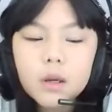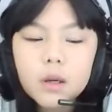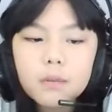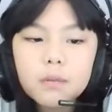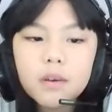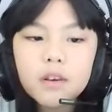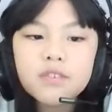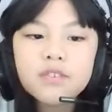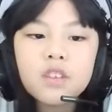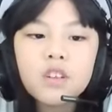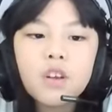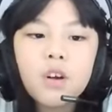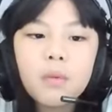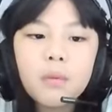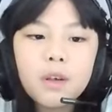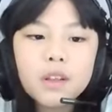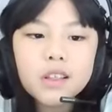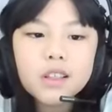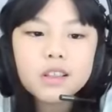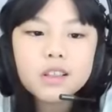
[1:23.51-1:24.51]
But
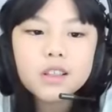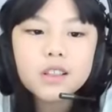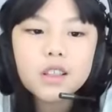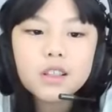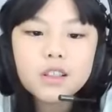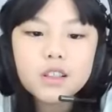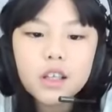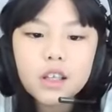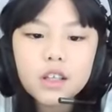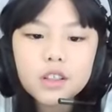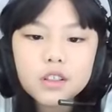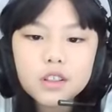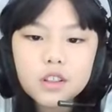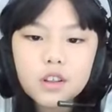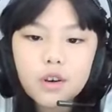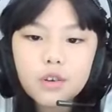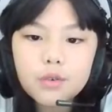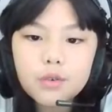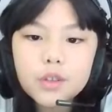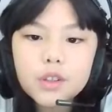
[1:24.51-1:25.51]
Philomena still says
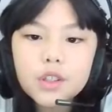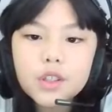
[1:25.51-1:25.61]
no.